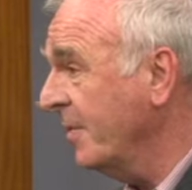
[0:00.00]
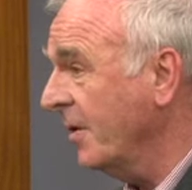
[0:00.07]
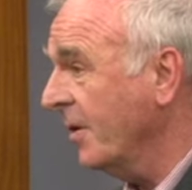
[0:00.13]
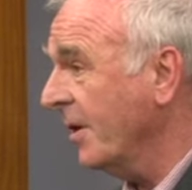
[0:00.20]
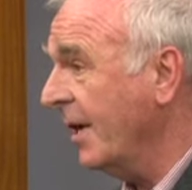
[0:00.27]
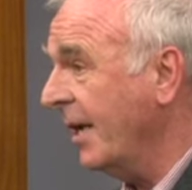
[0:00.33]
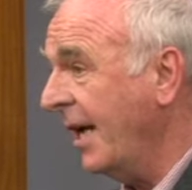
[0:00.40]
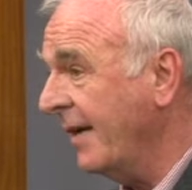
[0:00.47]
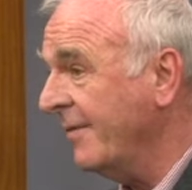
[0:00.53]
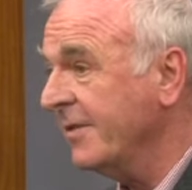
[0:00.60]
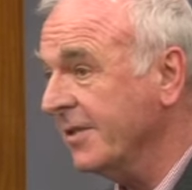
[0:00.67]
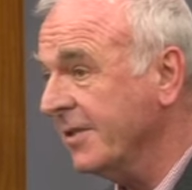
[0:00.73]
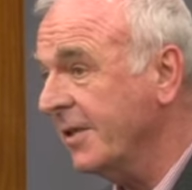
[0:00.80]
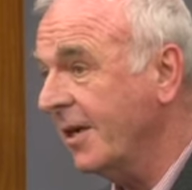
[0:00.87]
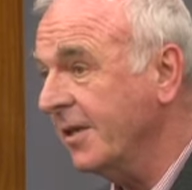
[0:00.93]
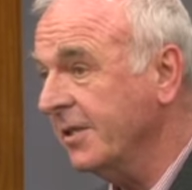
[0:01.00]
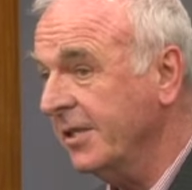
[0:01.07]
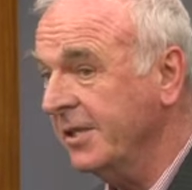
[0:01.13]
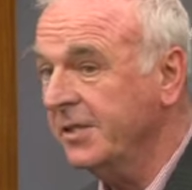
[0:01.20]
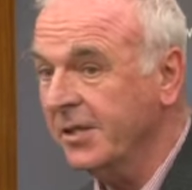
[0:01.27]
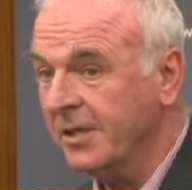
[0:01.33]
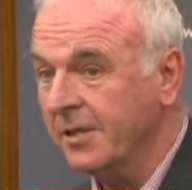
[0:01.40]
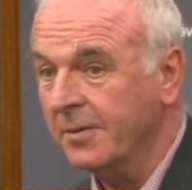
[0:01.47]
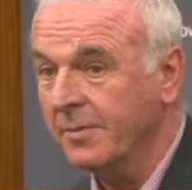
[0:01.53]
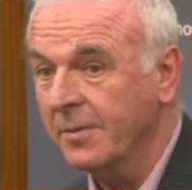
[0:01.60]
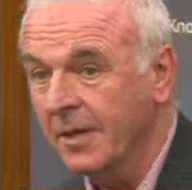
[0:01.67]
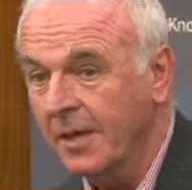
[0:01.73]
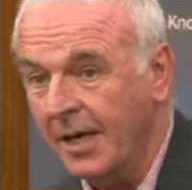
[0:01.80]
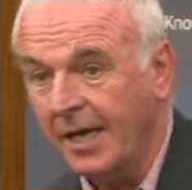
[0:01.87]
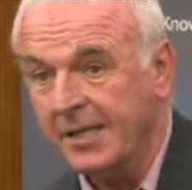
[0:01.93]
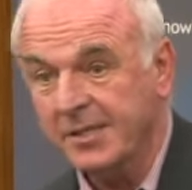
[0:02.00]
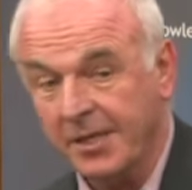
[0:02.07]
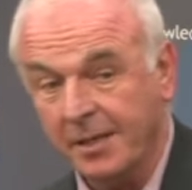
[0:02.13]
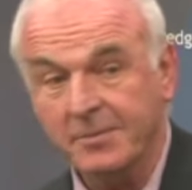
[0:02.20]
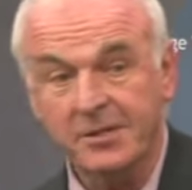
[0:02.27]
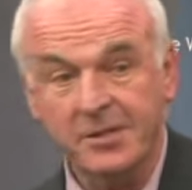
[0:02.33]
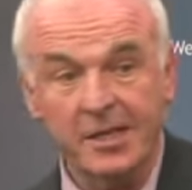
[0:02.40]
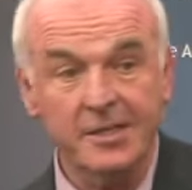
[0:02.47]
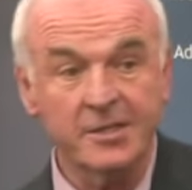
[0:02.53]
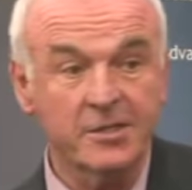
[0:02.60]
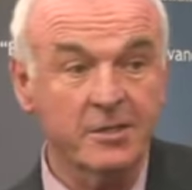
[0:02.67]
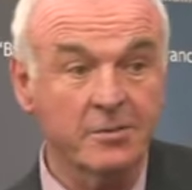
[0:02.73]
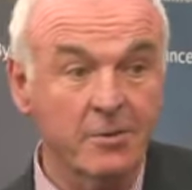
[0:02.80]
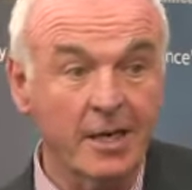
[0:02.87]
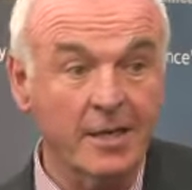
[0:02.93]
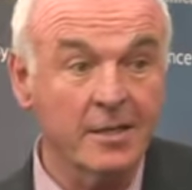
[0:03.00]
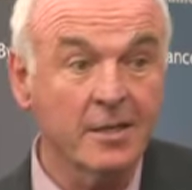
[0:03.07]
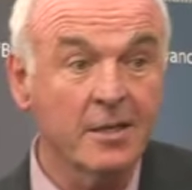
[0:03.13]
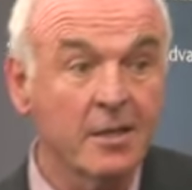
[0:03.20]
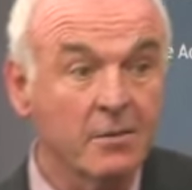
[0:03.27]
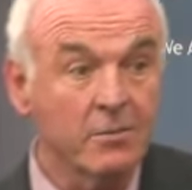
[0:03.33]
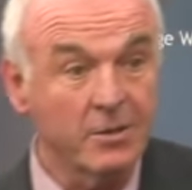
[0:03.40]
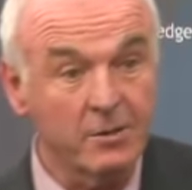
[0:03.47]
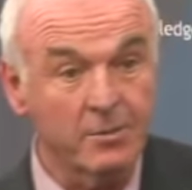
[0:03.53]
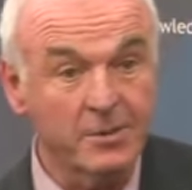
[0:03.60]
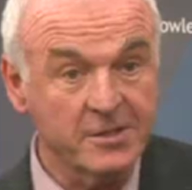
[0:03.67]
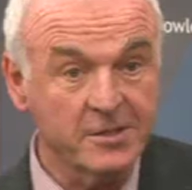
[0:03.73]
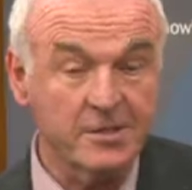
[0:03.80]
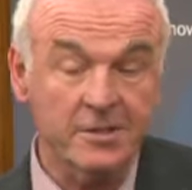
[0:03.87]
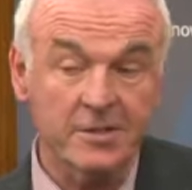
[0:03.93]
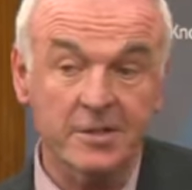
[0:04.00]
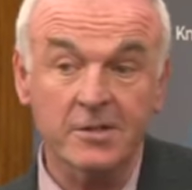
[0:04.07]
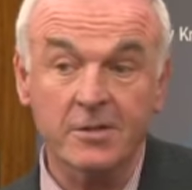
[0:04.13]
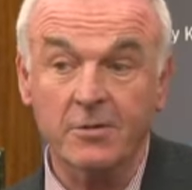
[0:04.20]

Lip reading: you're going to have to start teaching them at some stage to run real businesses,